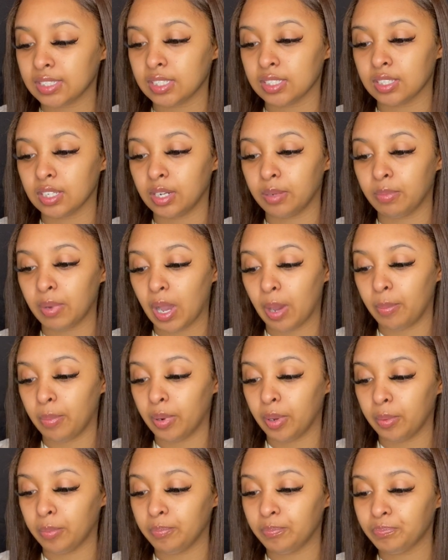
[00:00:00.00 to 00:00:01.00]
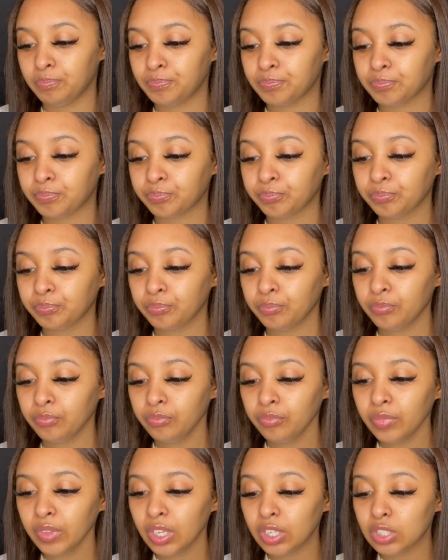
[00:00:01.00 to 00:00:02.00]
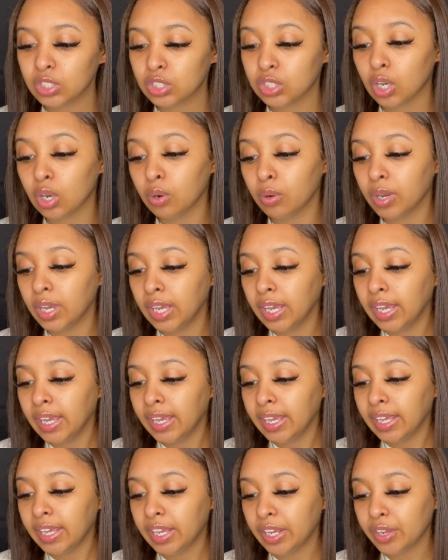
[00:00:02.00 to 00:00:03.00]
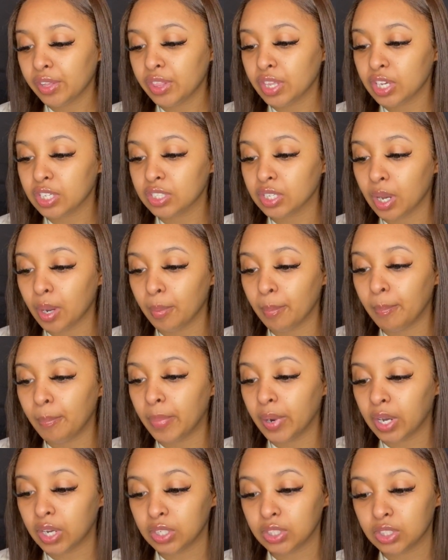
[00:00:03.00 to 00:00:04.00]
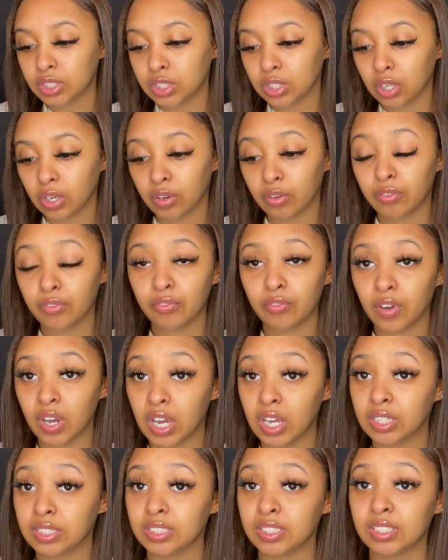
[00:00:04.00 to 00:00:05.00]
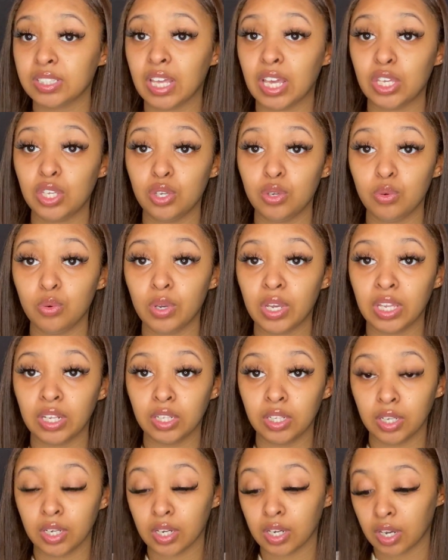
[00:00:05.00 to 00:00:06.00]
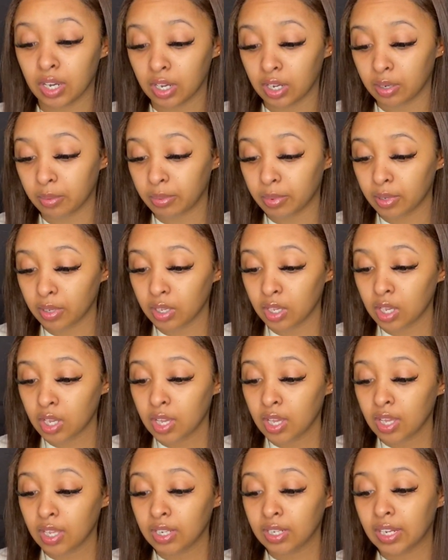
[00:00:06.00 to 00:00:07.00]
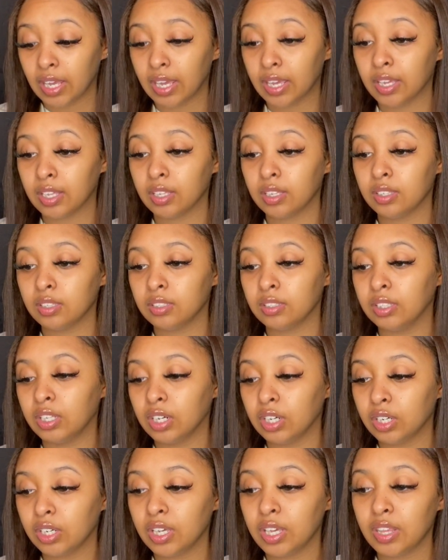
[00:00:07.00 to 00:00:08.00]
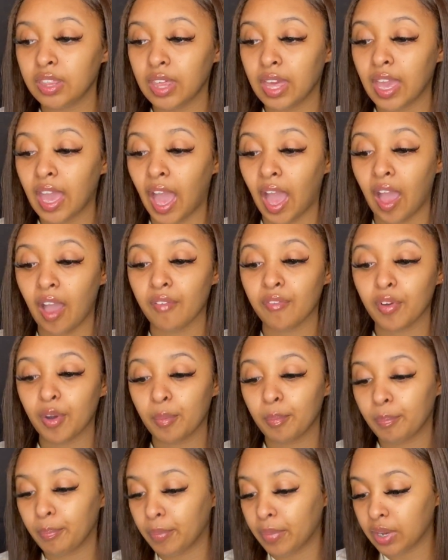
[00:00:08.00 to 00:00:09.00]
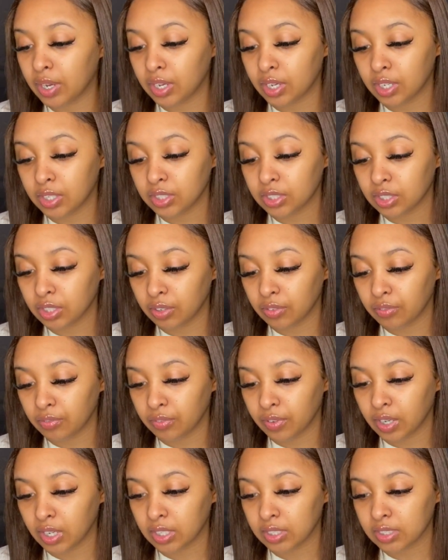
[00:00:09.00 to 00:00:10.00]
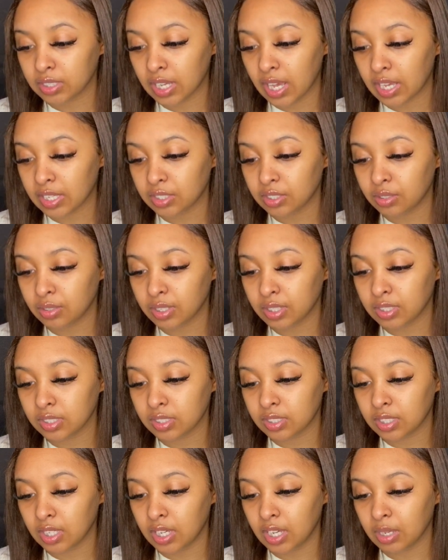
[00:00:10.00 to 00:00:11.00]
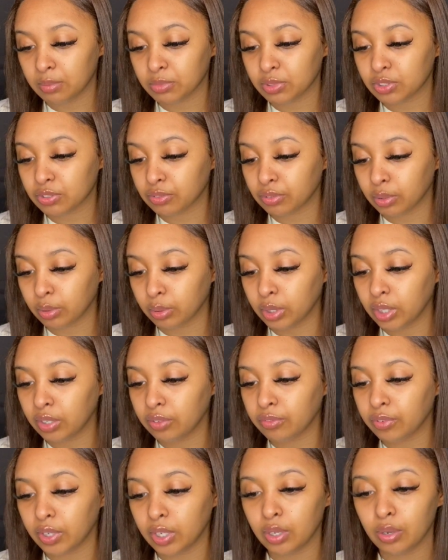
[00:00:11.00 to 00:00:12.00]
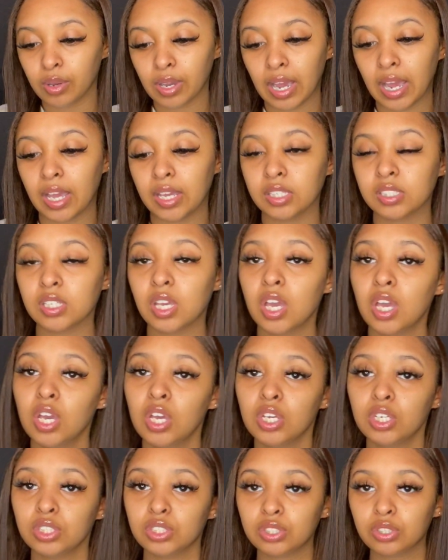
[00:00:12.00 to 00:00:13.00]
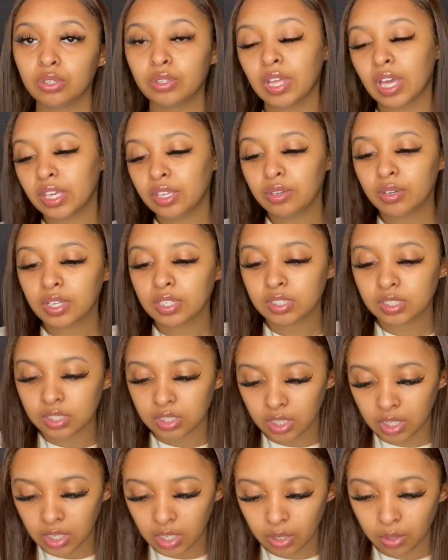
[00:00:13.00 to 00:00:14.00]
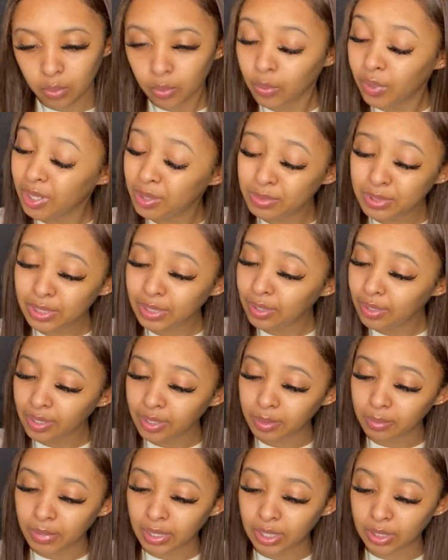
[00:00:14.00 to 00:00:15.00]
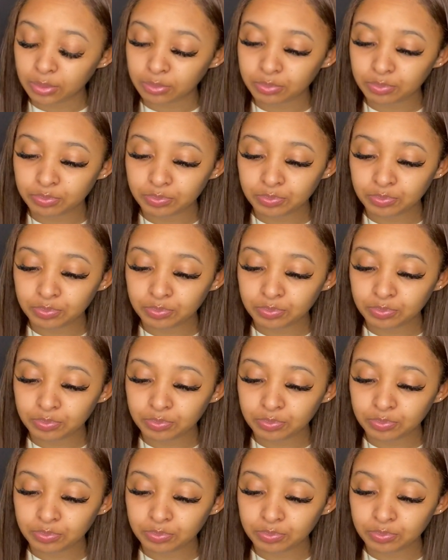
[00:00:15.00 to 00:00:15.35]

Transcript: is going to pop up. So here there's a bunch of fonts that you can look up. Like literally they have a bunch of fonts. As you can see, I'm scrolling for you guys so that you can see what I'm talking about.